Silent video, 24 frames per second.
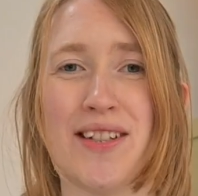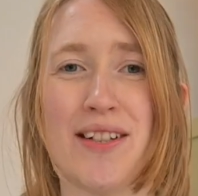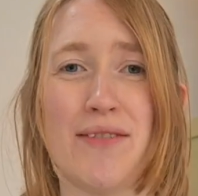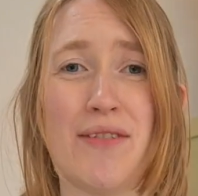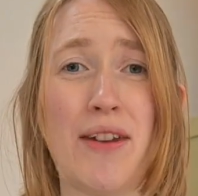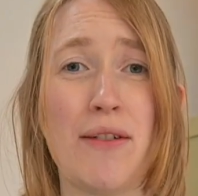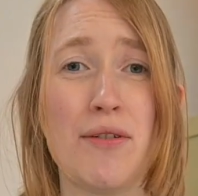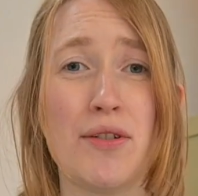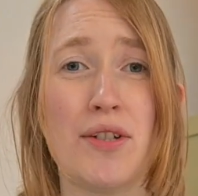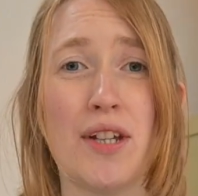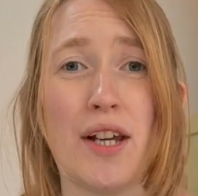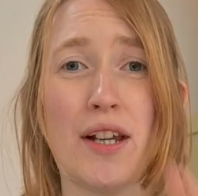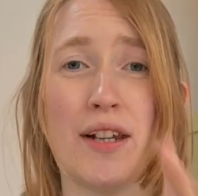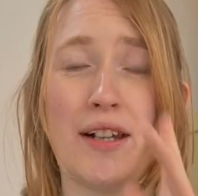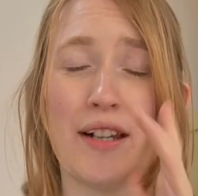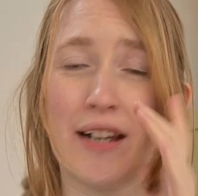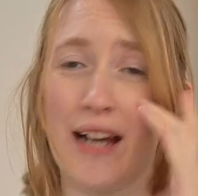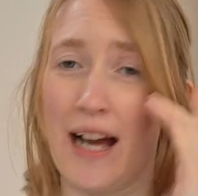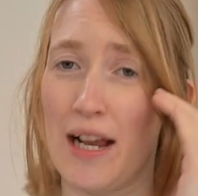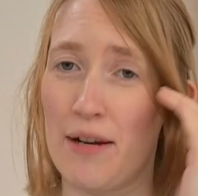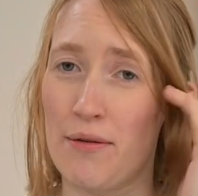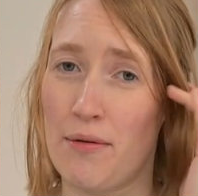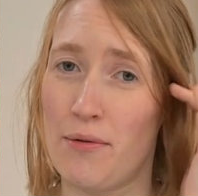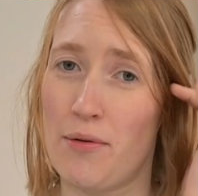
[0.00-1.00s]
I've never done a
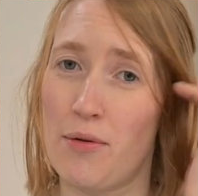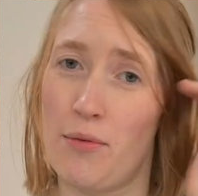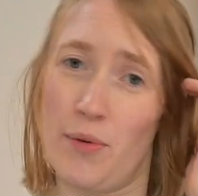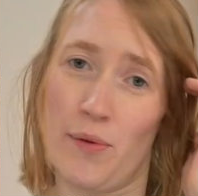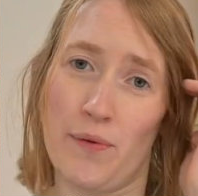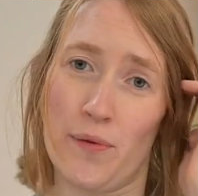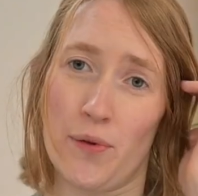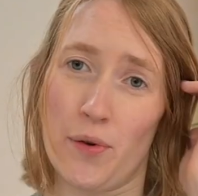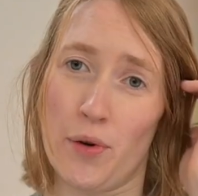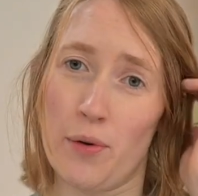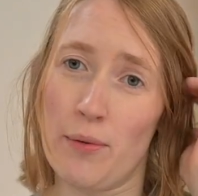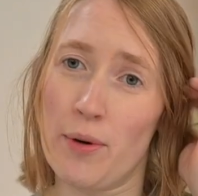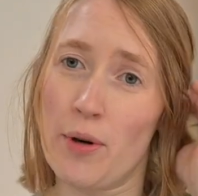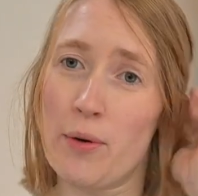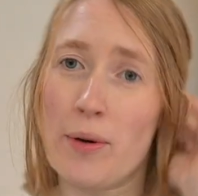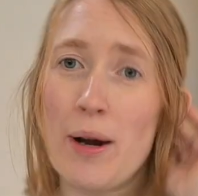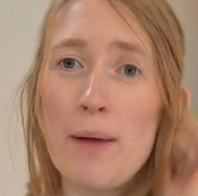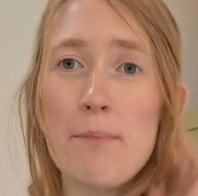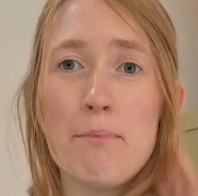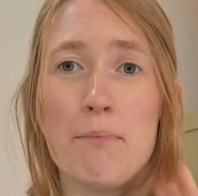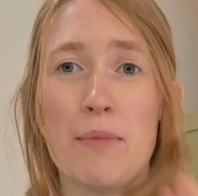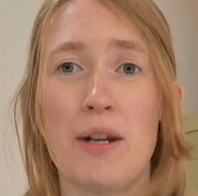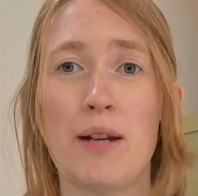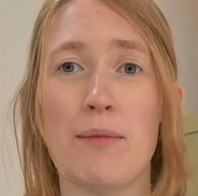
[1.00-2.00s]
gallery wall before. We're
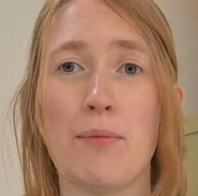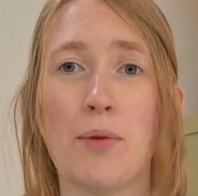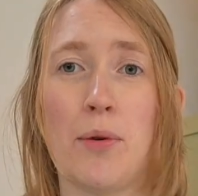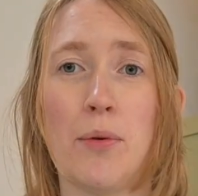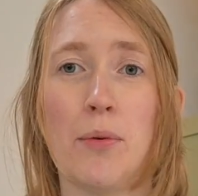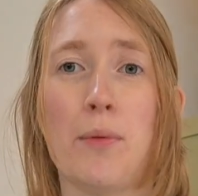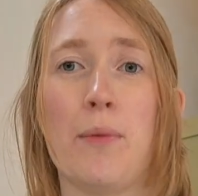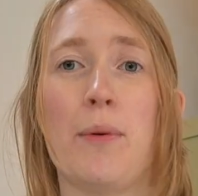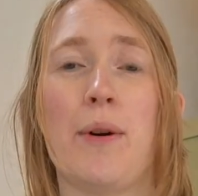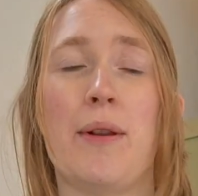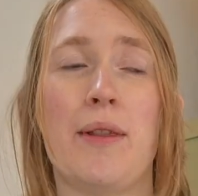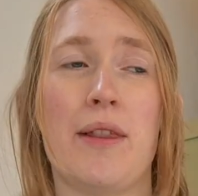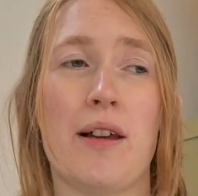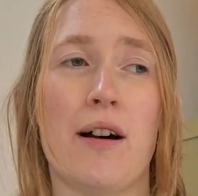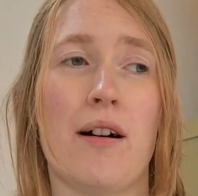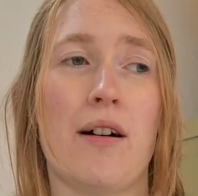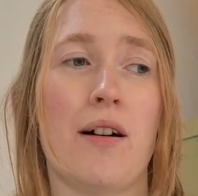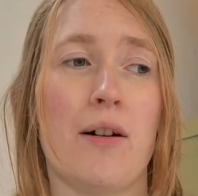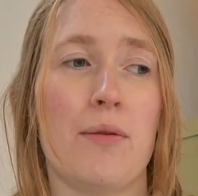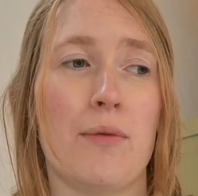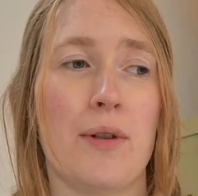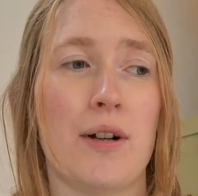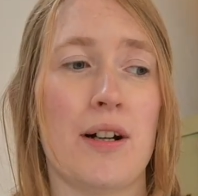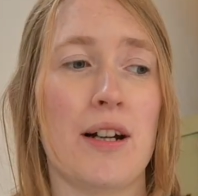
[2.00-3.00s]
quite minimal with the
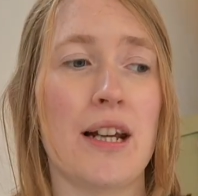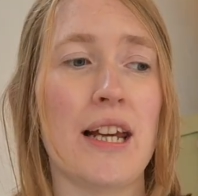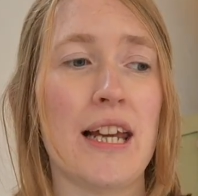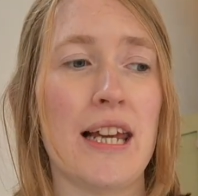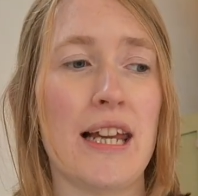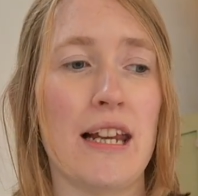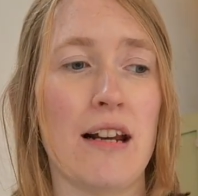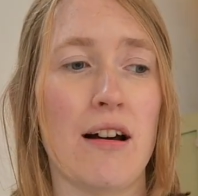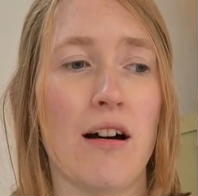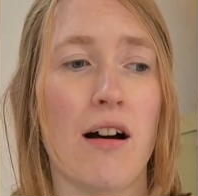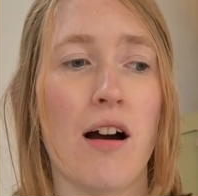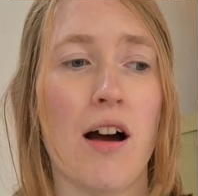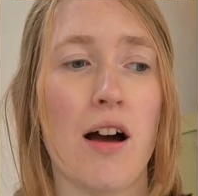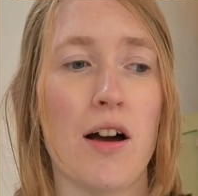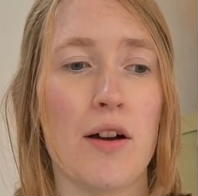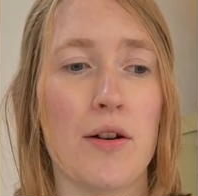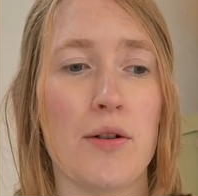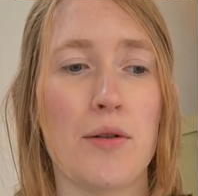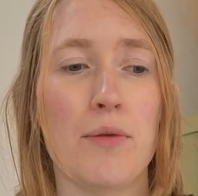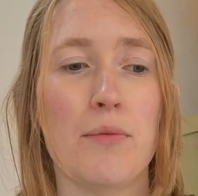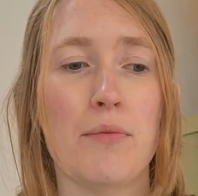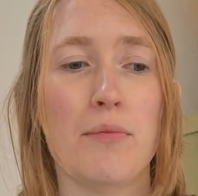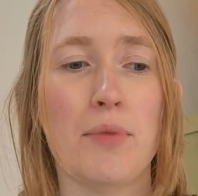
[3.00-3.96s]
artwork in our home,